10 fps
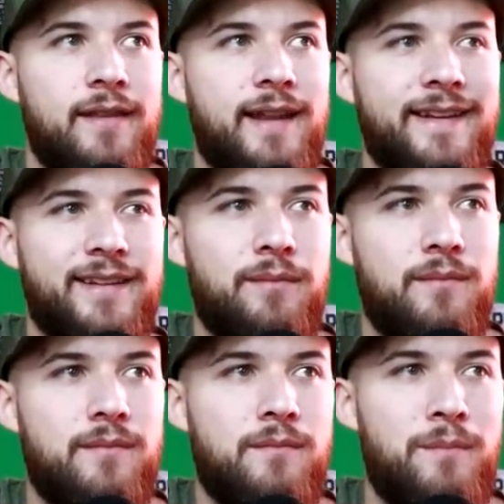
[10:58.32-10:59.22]
that doesn't
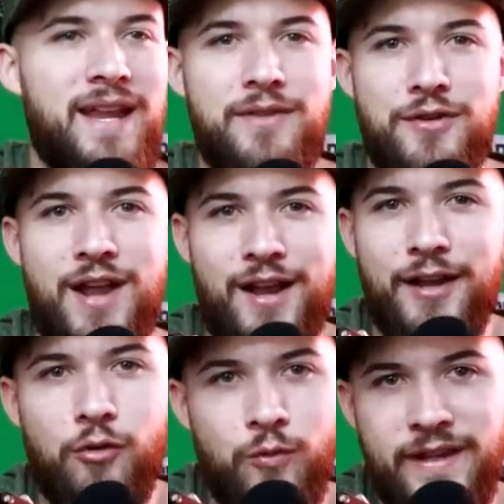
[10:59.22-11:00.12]
mean they're not
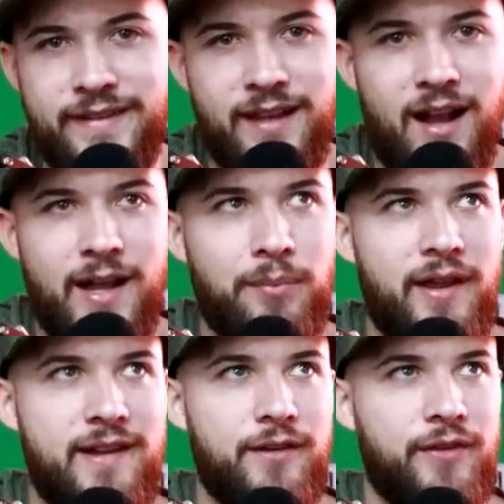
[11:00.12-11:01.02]
going to re-sign
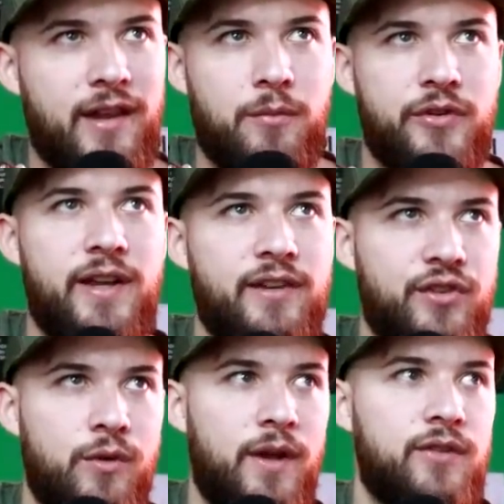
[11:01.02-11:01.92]
players like Marcedes
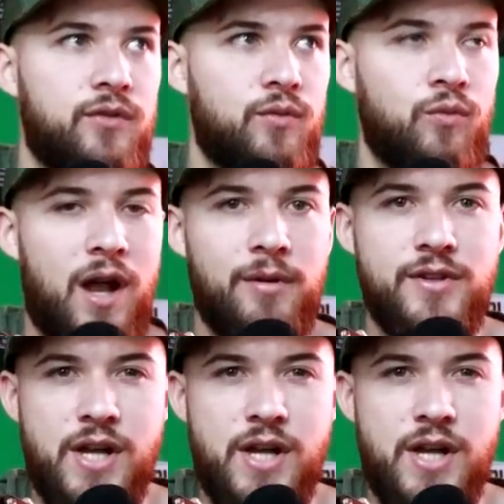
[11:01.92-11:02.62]
Lewis, Robert